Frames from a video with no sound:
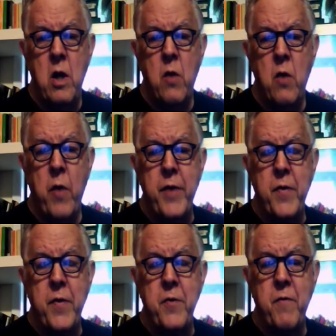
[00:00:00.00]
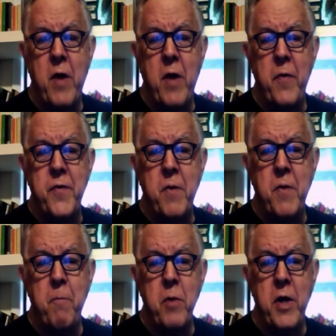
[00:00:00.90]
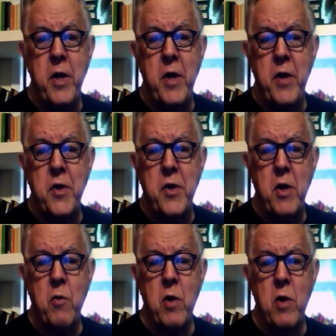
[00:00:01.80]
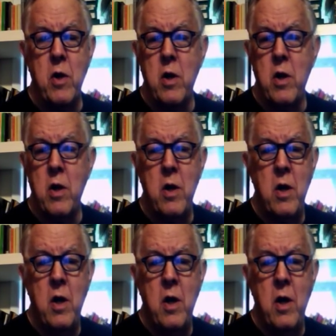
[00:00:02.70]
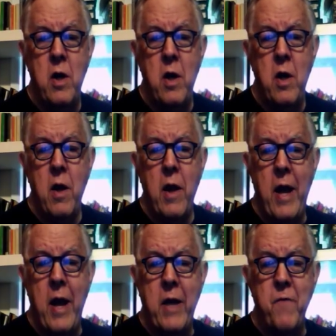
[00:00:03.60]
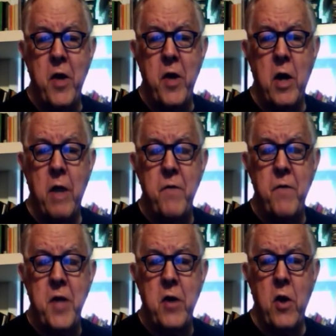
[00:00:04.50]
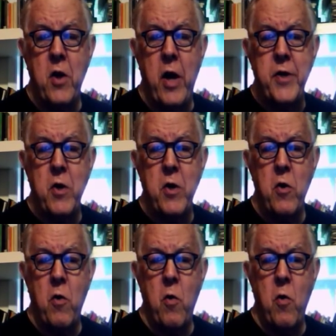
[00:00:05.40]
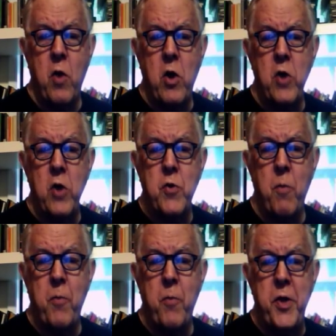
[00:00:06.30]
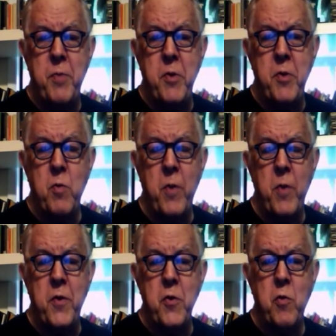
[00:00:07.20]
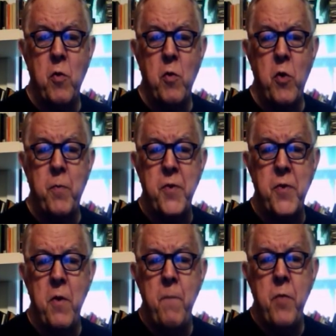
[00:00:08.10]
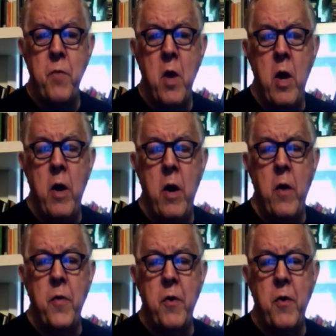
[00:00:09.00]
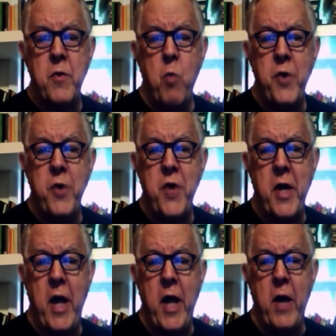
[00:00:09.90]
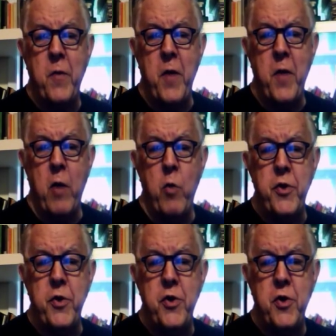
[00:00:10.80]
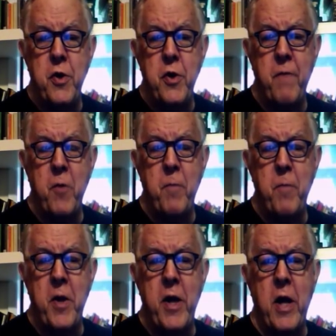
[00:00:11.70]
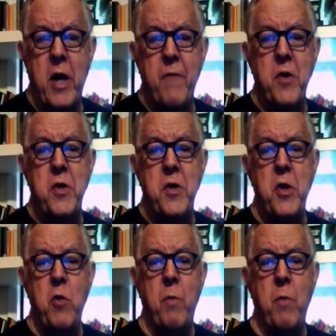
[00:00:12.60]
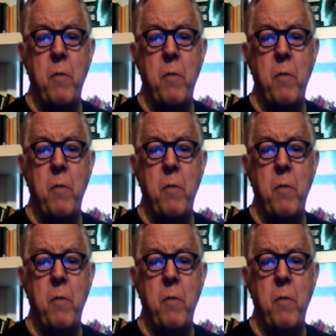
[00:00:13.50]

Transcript: right? So that you've got this complete and total lack of any kind of a technological or cultural bridge between the two groups. There is one gigantic thing which, if there'd been any kind of continuum,